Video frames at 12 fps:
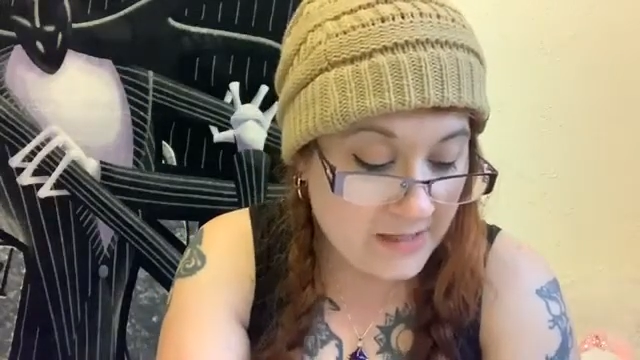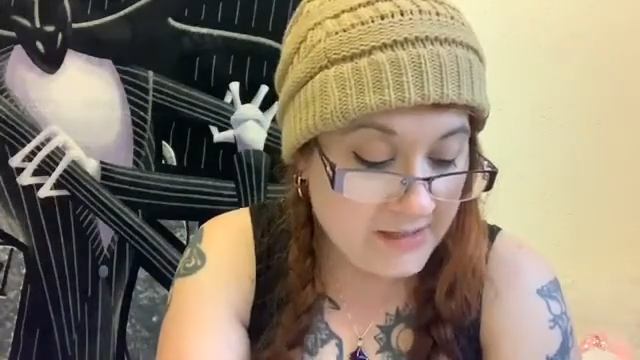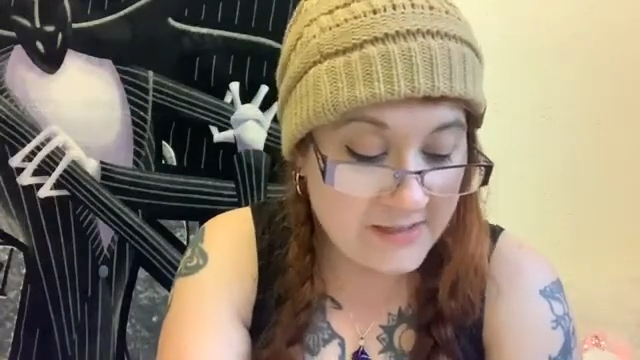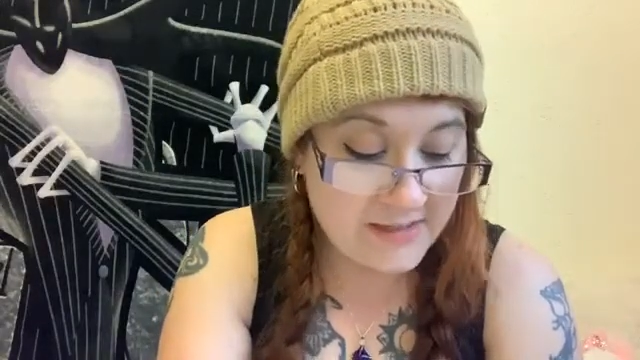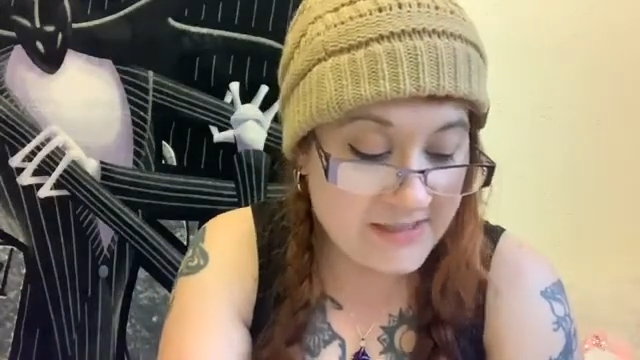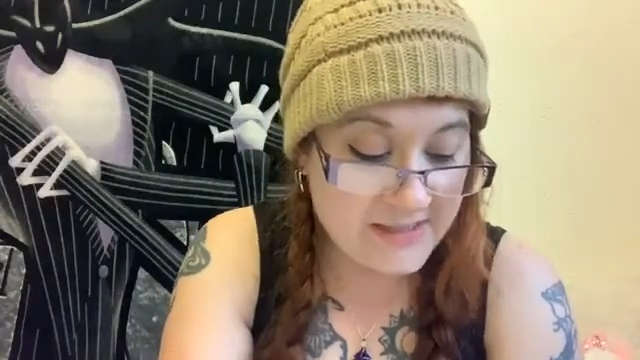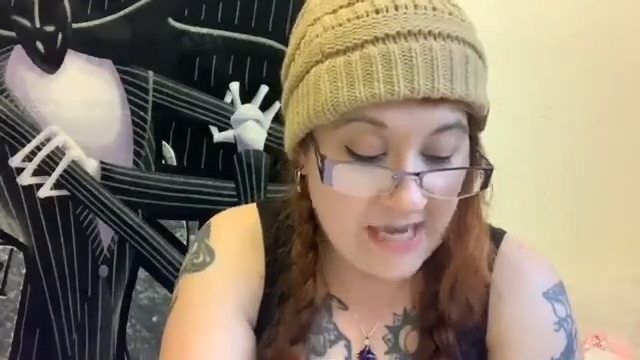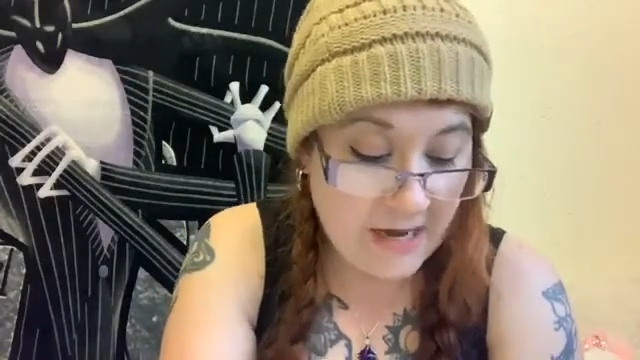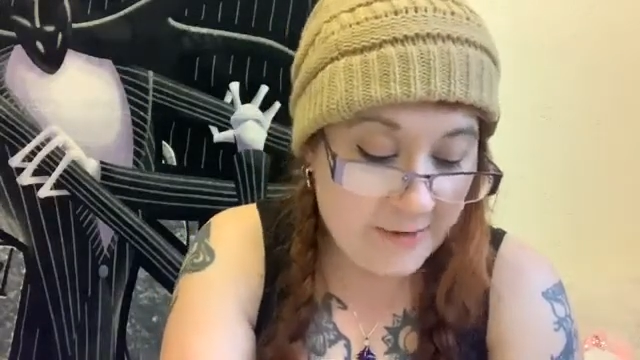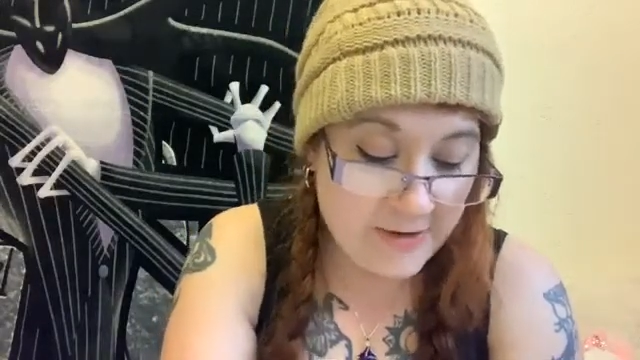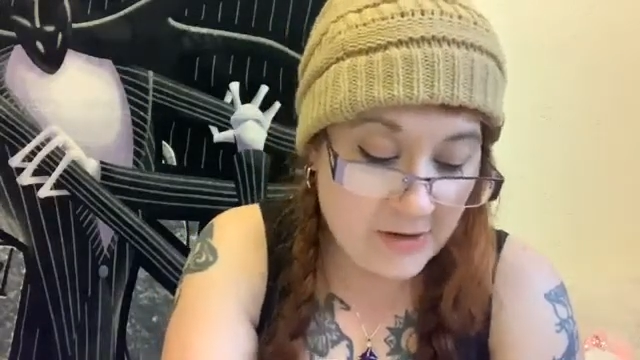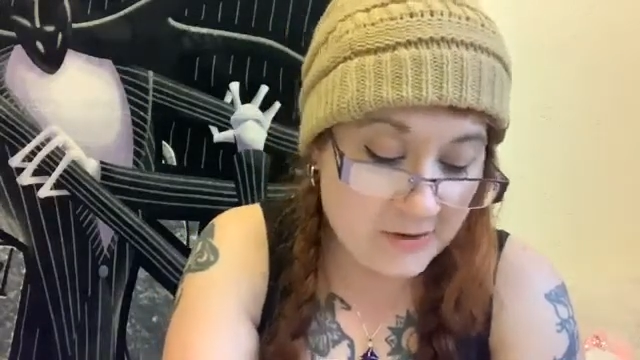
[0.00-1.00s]
"Did the
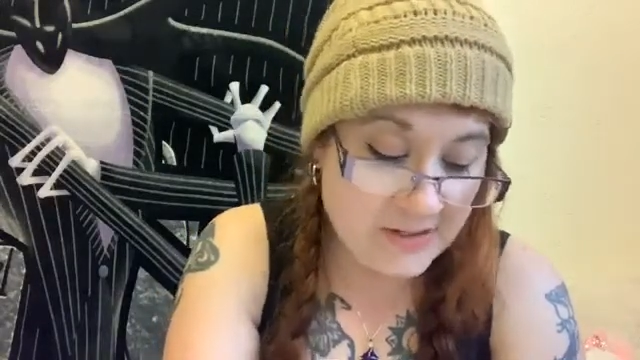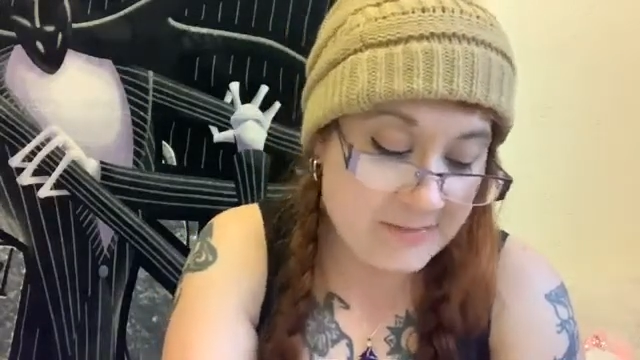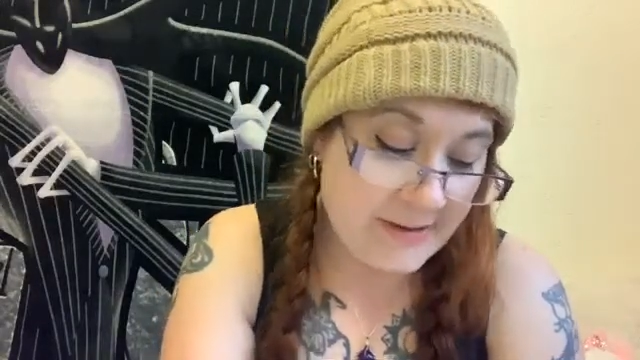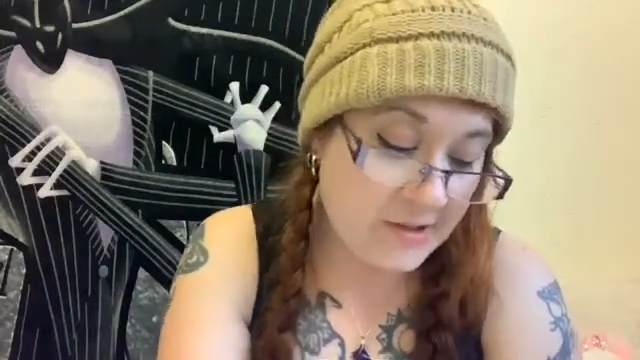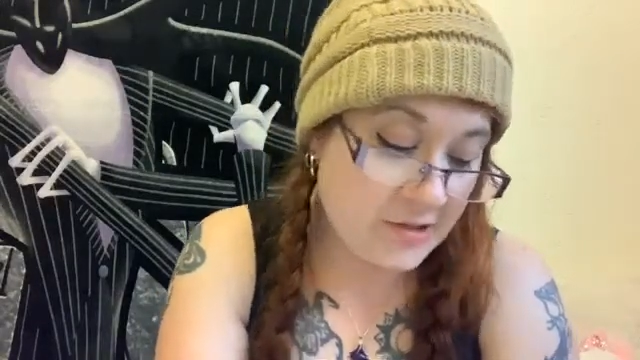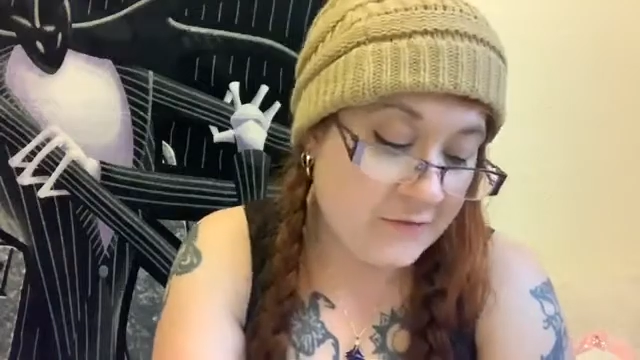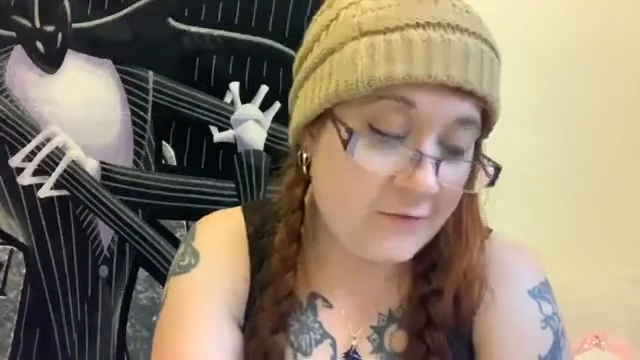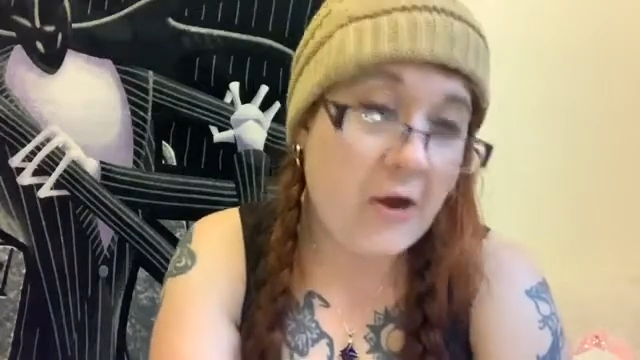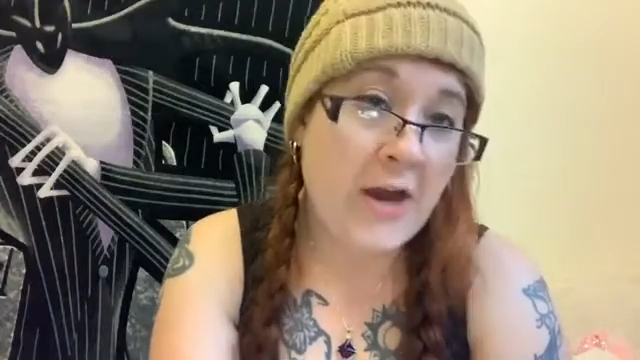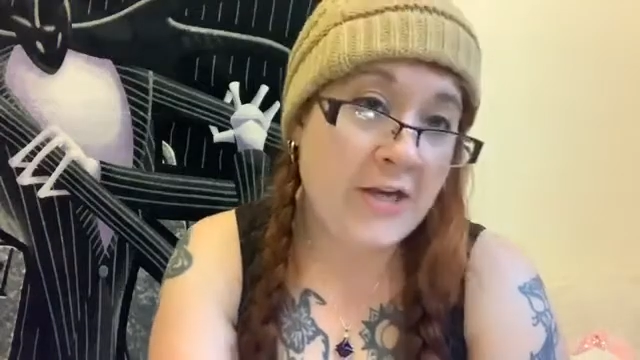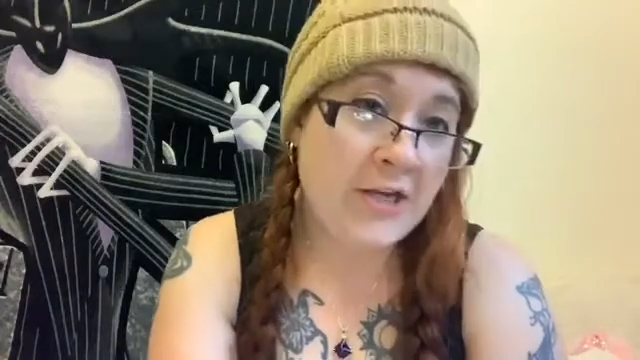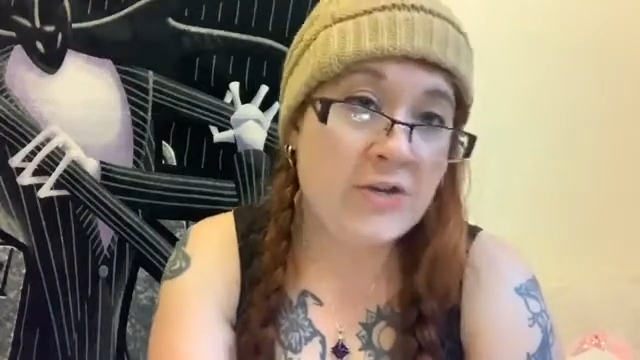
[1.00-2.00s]
scary old Dementor
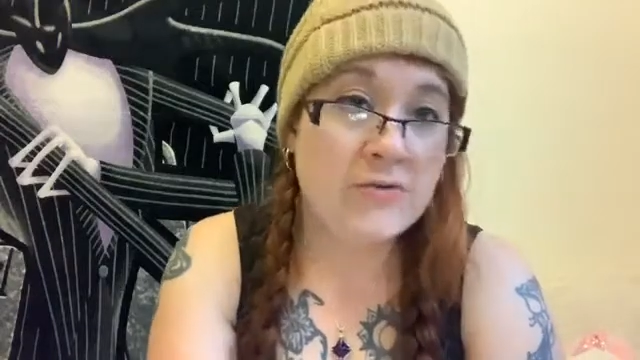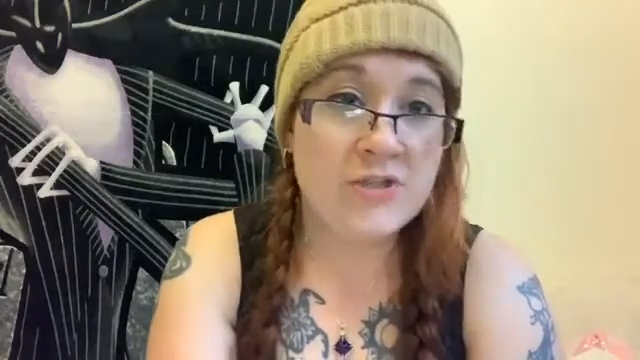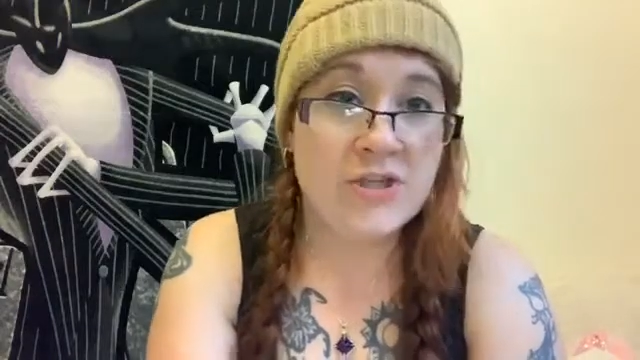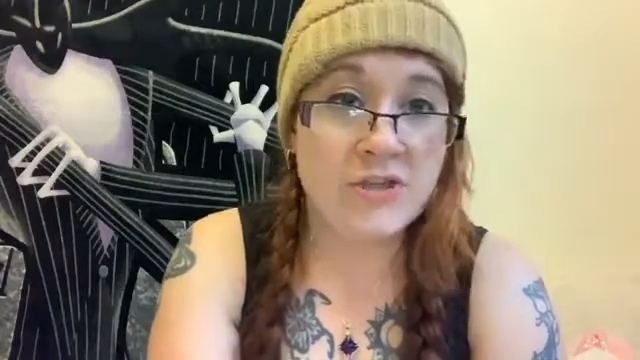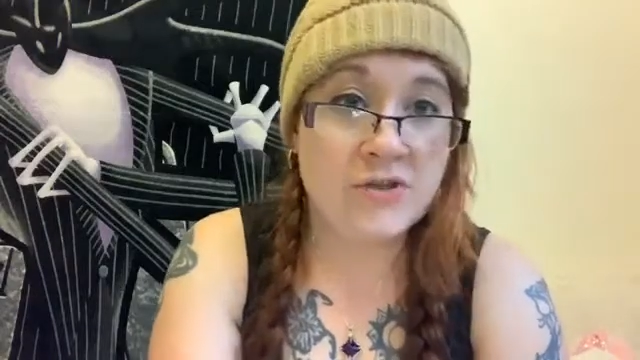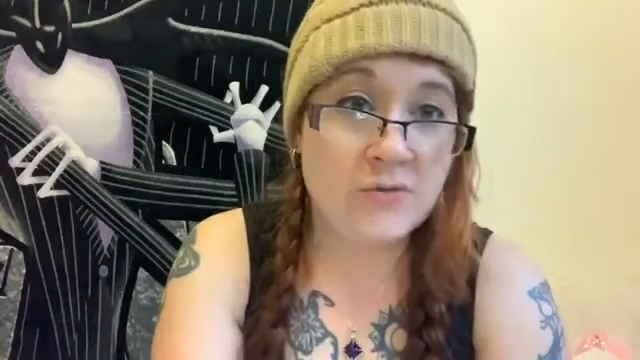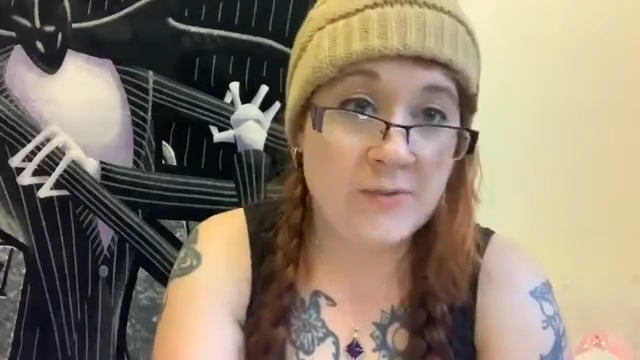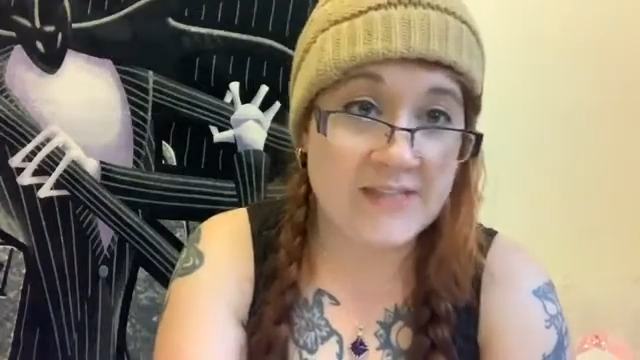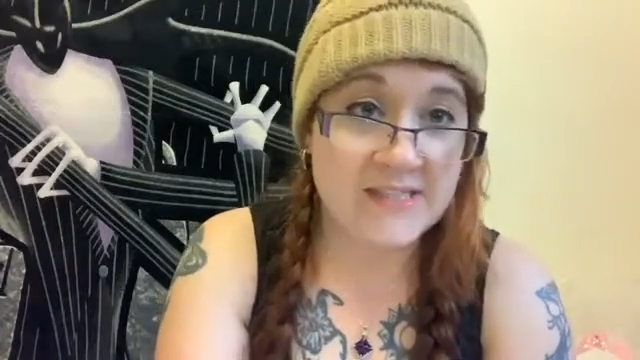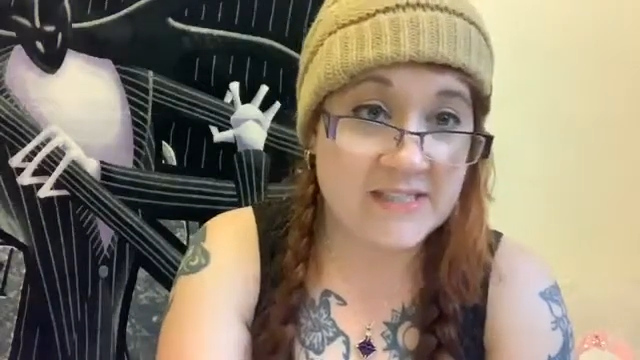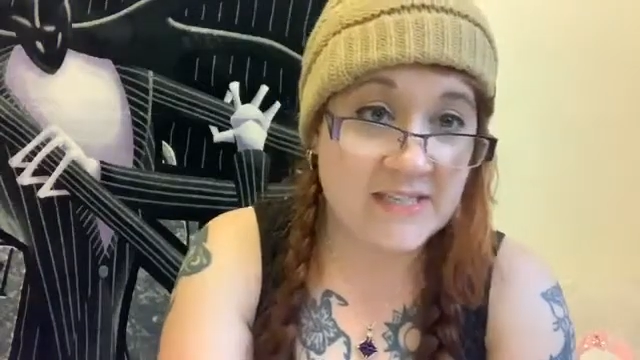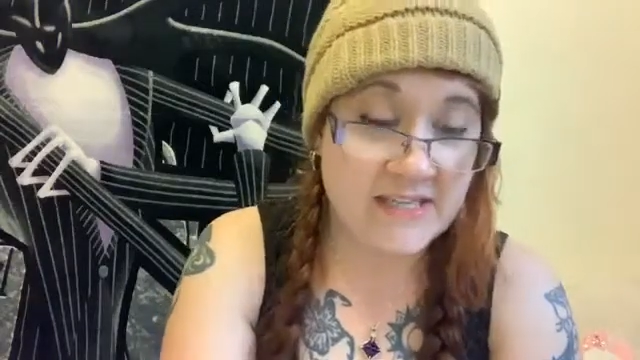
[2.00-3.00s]
frighten you too,
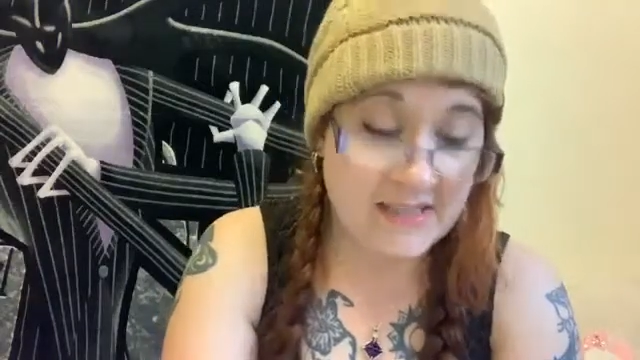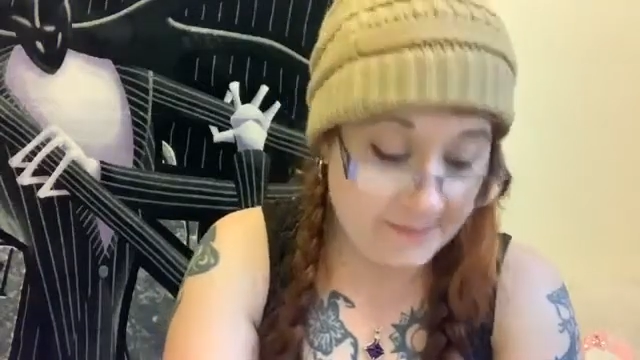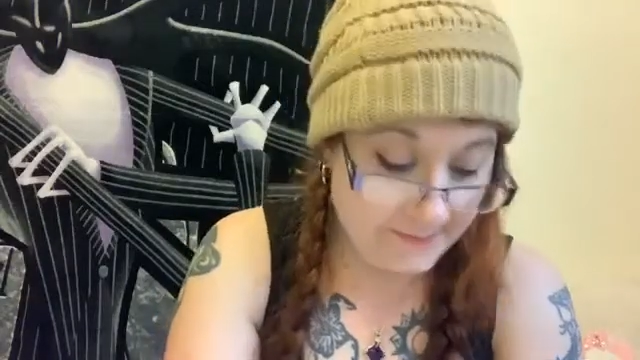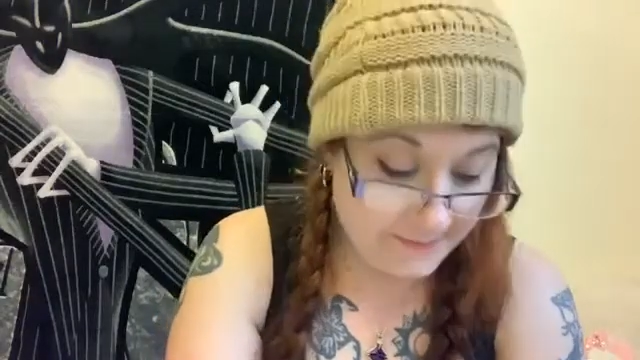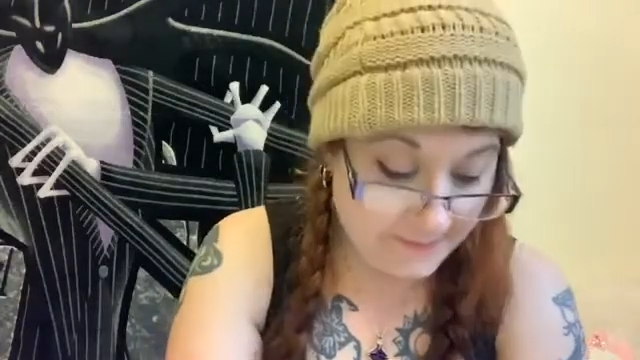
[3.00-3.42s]
Weasley?"